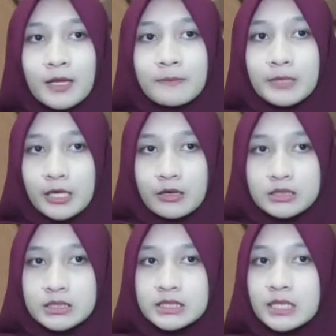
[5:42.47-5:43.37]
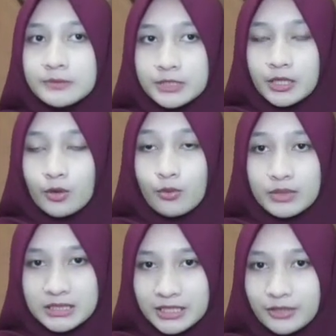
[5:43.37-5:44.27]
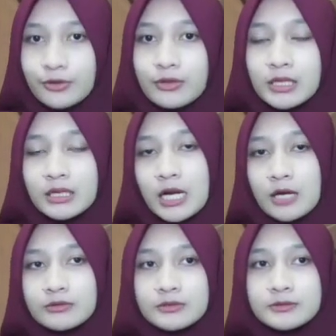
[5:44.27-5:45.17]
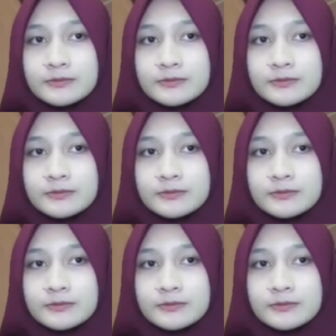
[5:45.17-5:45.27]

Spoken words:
because the subject was singular noun.